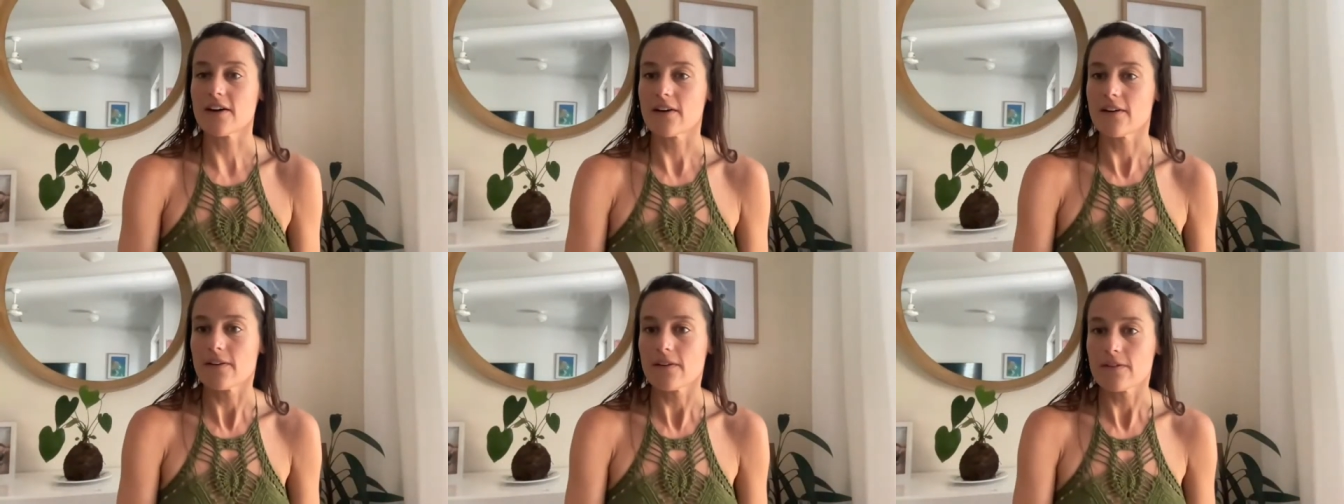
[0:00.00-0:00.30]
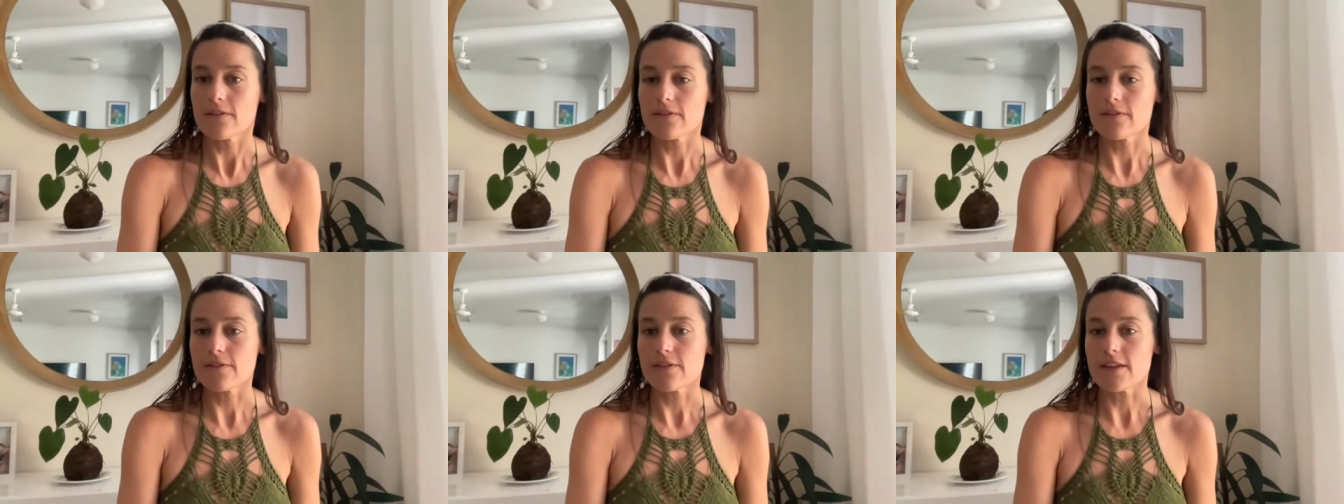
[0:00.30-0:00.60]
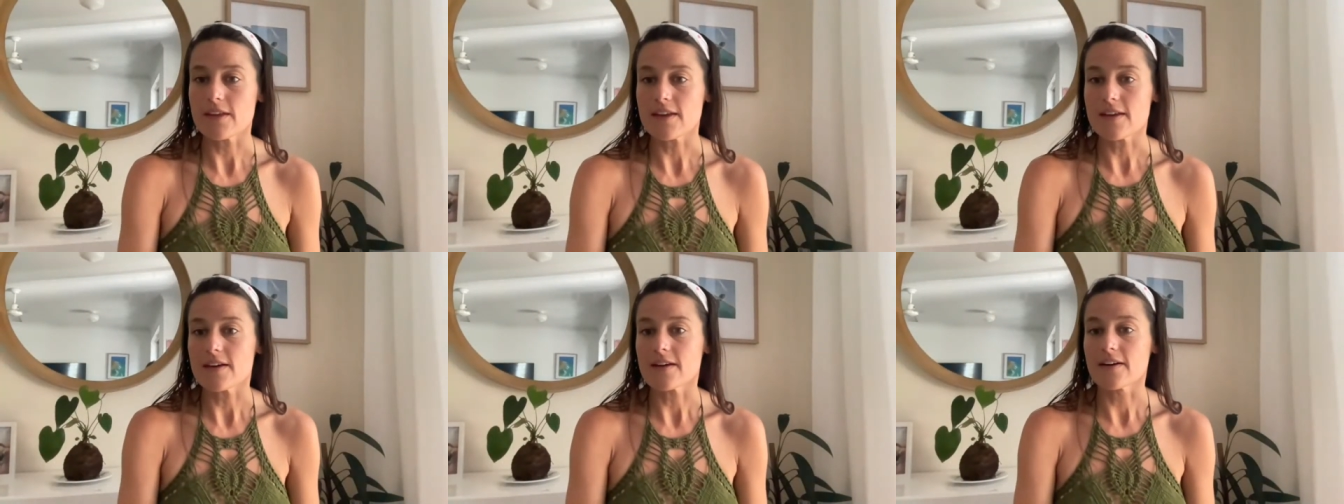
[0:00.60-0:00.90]
of
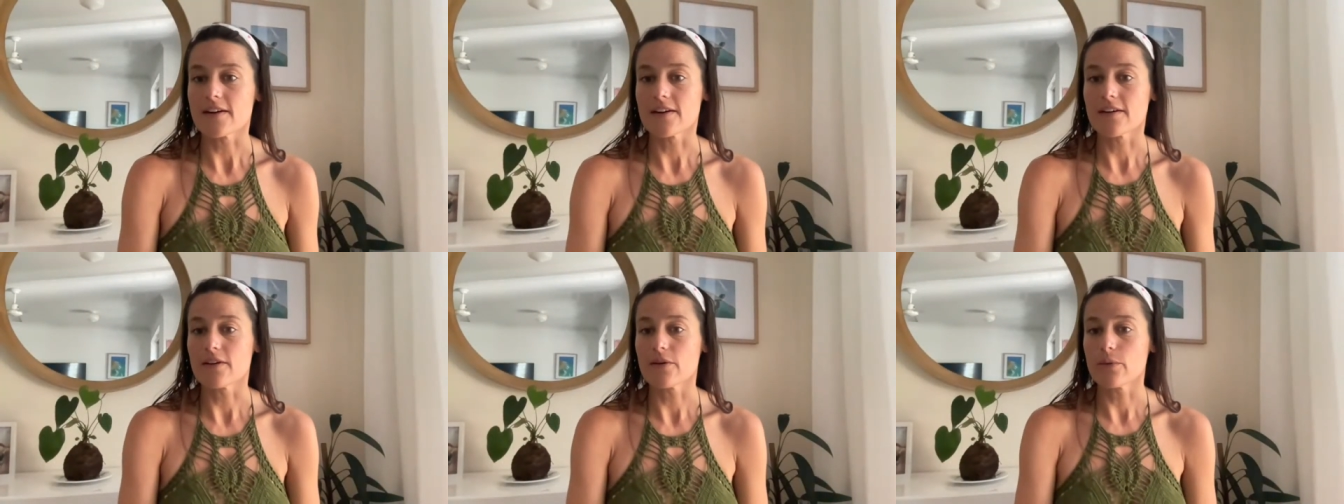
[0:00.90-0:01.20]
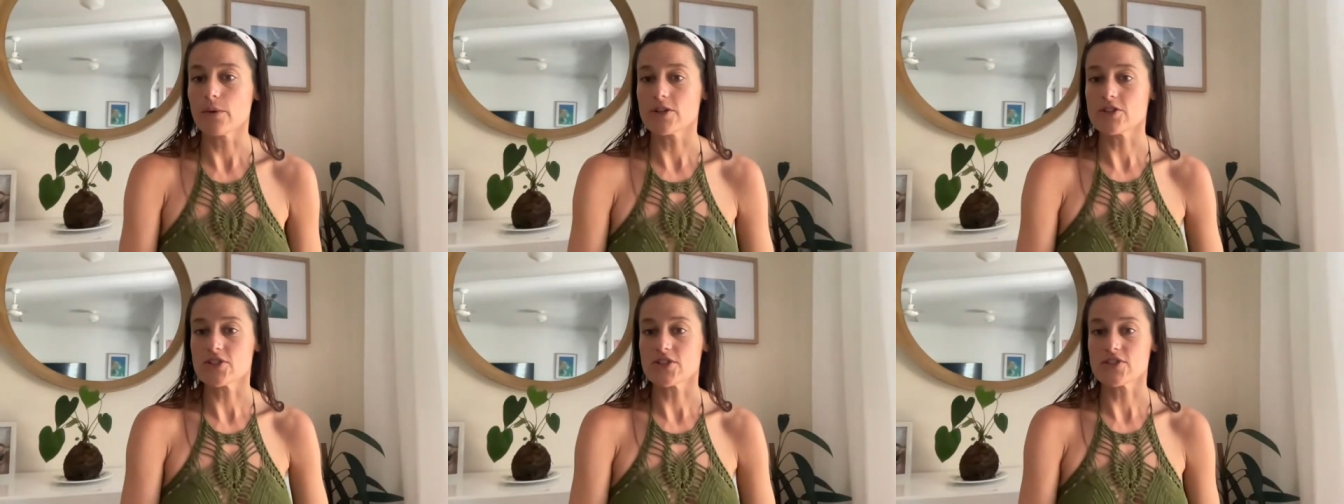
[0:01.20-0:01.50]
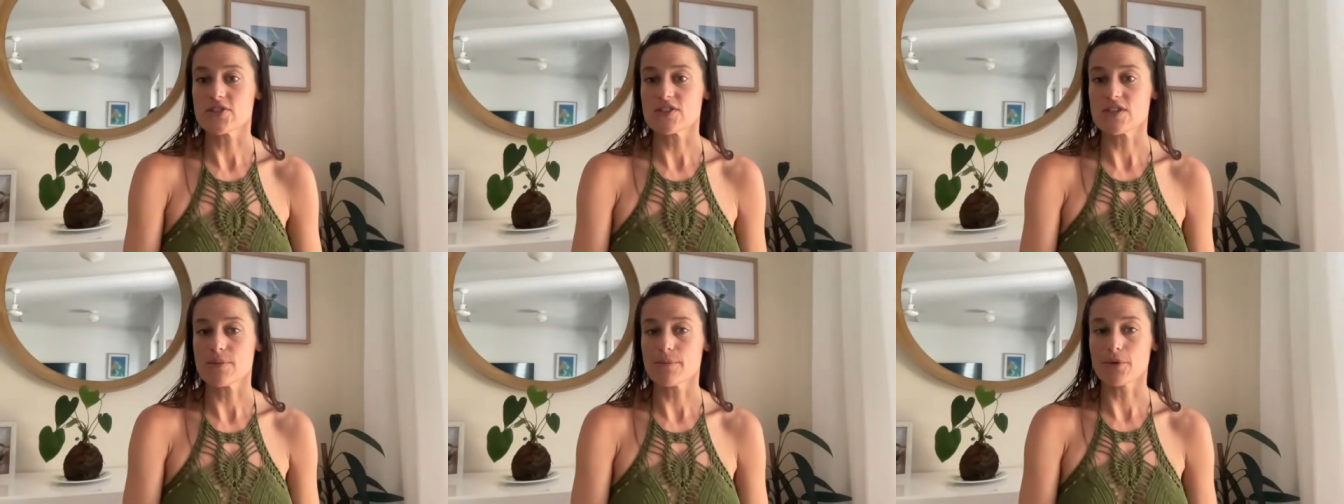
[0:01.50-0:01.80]
the year, which
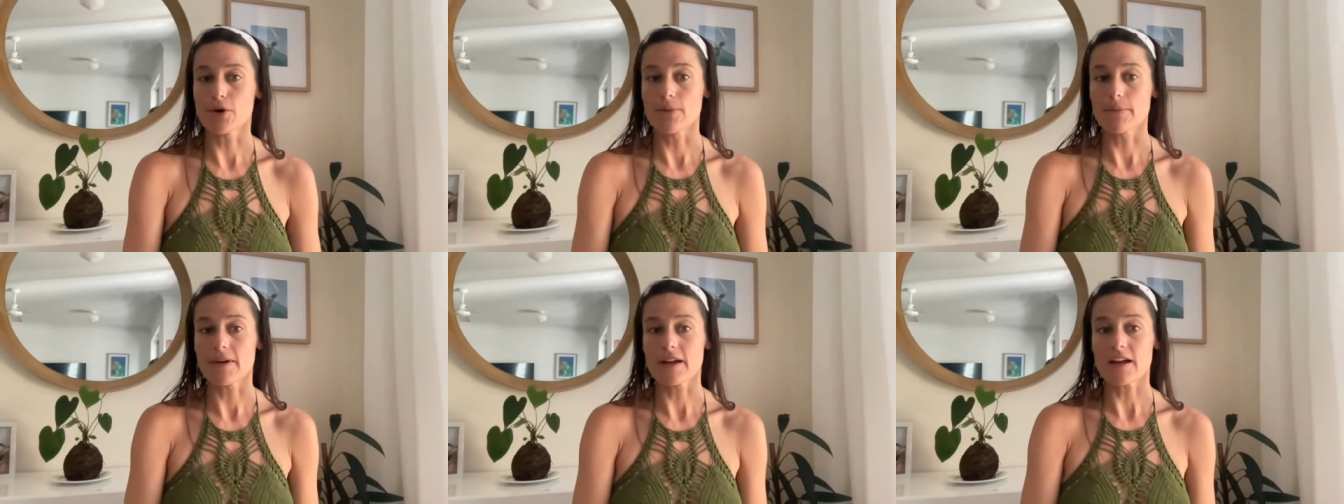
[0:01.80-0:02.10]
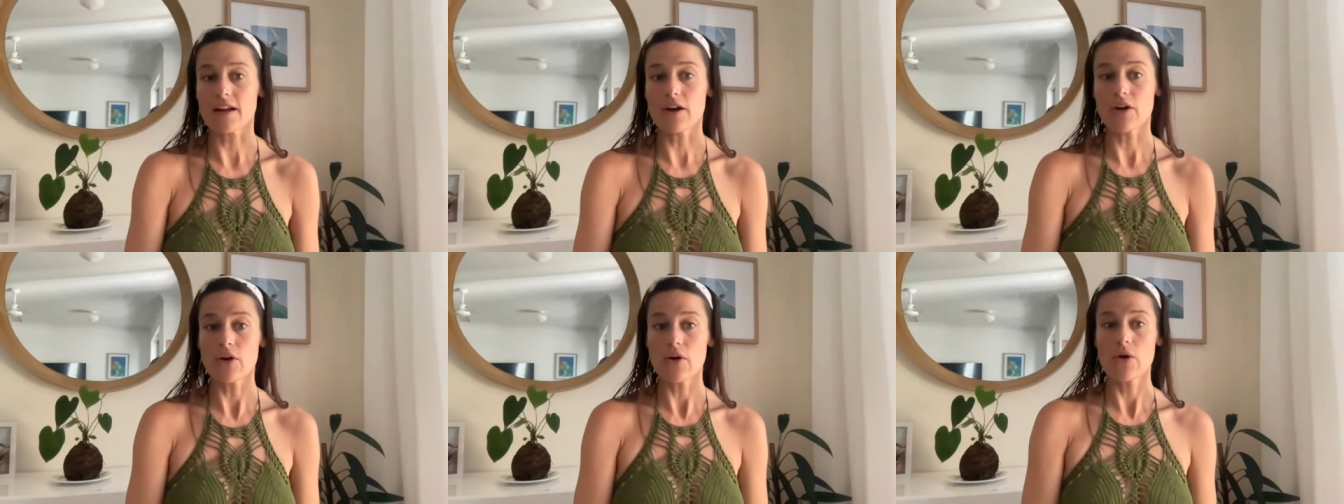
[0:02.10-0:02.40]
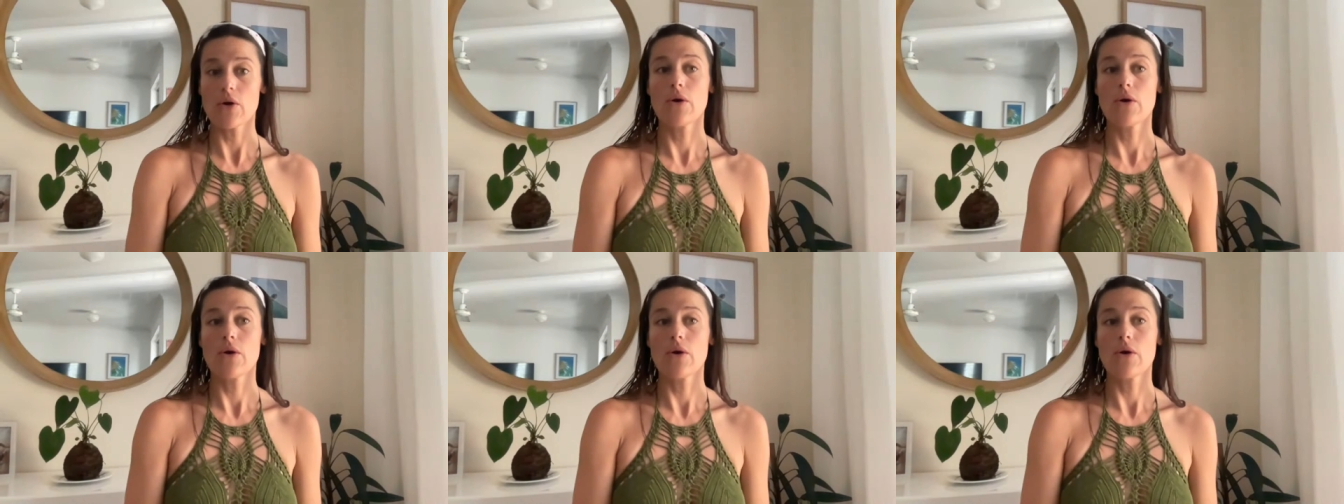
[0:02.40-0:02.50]
is the mermaid